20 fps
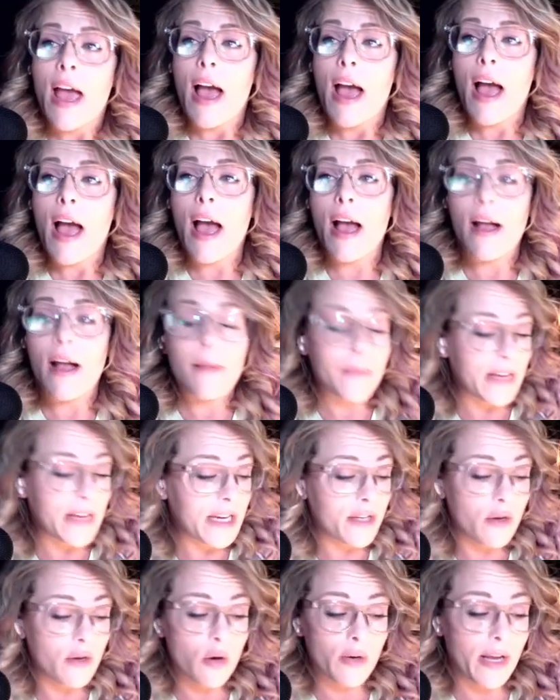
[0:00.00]

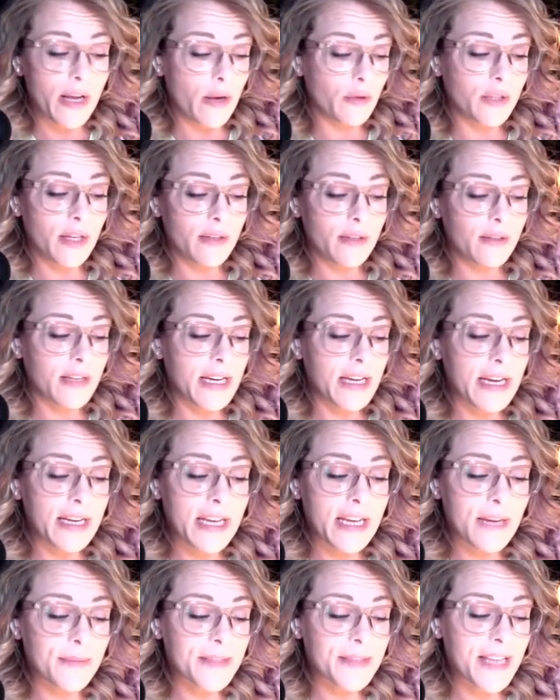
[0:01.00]
okay, hold on. He
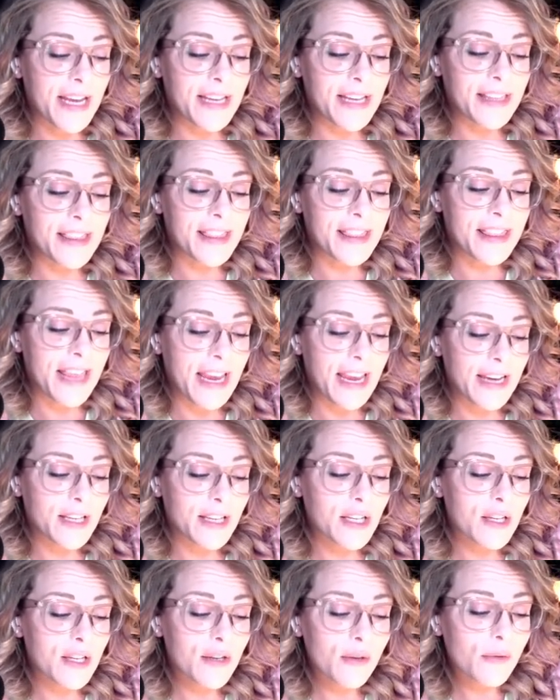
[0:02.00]
keeps saying
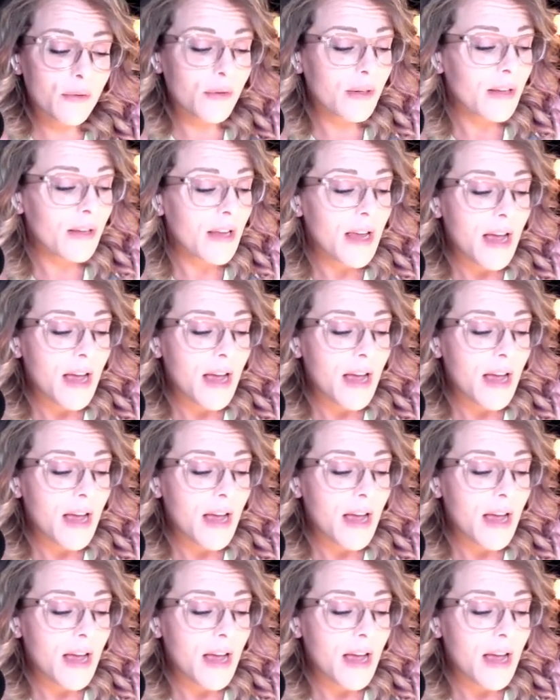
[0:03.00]
thank you.